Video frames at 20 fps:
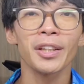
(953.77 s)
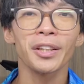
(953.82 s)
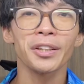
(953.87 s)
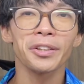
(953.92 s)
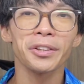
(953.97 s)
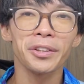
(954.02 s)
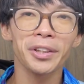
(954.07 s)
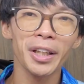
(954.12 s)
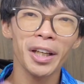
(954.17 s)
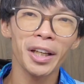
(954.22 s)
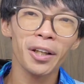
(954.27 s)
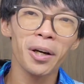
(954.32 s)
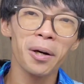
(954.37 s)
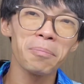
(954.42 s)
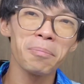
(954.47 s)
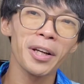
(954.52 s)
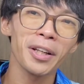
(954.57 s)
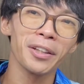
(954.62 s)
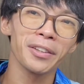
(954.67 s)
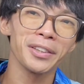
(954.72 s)
You can
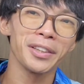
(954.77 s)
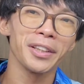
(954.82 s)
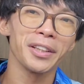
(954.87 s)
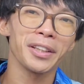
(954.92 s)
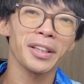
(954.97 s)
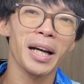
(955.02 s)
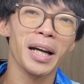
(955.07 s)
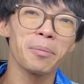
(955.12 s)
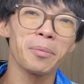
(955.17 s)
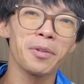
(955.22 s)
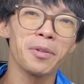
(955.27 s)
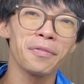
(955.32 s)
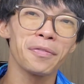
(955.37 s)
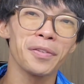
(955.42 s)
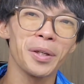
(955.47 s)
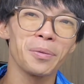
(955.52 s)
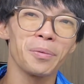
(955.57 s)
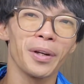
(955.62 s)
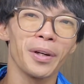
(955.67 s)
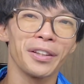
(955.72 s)
comment on the carbon
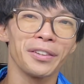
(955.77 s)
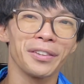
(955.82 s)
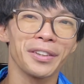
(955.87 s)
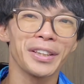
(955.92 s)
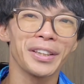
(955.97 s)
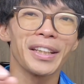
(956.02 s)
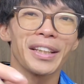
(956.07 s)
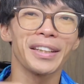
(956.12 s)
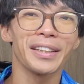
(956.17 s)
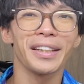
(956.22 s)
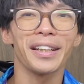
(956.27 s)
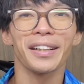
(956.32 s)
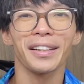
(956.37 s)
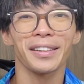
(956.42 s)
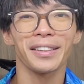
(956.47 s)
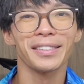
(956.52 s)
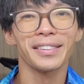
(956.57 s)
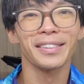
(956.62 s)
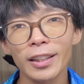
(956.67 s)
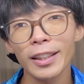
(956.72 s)
frame one, okay? Yeah.
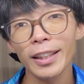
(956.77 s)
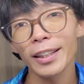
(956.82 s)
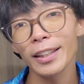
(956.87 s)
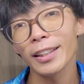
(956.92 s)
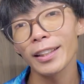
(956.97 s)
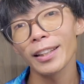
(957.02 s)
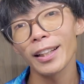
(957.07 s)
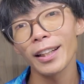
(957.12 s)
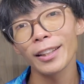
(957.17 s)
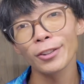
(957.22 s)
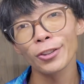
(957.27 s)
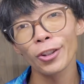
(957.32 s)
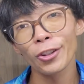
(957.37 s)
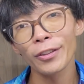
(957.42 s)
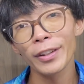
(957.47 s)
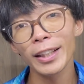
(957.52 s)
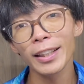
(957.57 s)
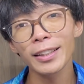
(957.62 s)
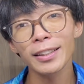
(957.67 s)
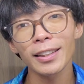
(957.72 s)
Okay, as
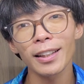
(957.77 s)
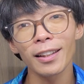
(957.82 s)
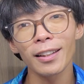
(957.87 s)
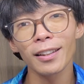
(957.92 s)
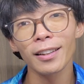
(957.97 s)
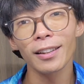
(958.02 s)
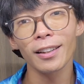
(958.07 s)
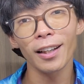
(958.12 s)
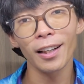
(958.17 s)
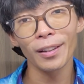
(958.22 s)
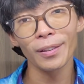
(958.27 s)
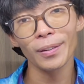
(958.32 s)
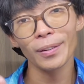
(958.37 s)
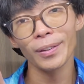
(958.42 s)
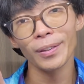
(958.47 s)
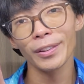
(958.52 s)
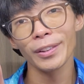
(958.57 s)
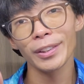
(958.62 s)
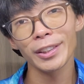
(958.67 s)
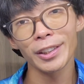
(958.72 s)
always, I
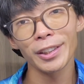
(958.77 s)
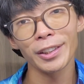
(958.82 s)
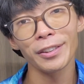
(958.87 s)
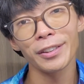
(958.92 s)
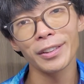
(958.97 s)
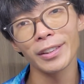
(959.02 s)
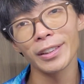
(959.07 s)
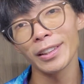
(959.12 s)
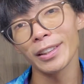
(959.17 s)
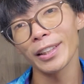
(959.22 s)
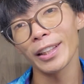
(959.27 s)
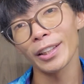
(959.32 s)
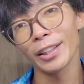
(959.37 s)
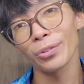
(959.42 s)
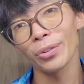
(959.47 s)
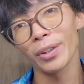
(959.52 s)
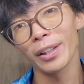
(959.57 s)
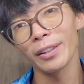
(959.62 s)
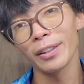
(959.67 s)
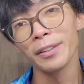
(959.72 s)
will see you in the next
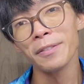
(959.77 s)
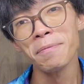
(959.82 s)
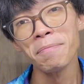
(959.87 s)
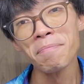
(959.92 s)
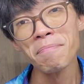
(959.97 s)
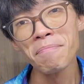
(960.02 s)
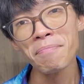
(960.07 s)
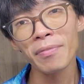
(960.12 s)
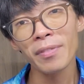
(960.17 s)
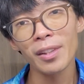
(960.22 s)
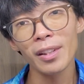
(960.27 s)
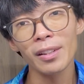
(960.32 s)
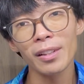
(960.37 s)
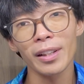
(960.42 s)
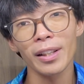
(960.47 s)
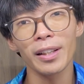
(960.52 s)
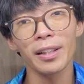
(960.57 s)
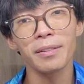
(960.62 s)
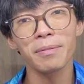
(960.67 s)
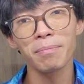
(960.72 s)
one.
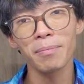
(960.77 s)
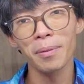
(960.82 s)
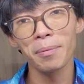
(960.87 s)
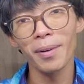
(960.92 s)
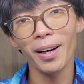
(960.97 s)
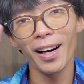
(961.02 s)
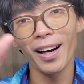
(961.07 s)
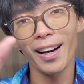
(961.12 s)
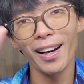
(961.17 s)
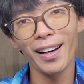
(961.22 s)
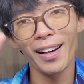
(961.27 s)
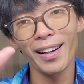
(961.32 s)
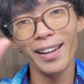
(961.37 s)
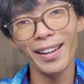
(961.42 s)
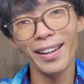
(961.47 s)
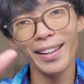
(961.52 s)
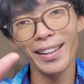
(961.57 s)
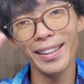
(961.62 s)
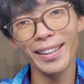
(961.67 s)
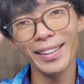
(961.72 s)

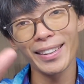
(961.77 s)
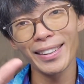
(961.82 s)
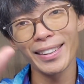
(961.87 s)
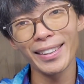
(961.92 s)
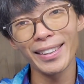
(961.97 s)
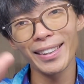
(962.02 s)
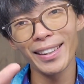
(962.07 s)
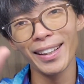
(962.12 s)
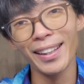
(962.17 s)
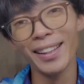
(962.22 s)
Bye.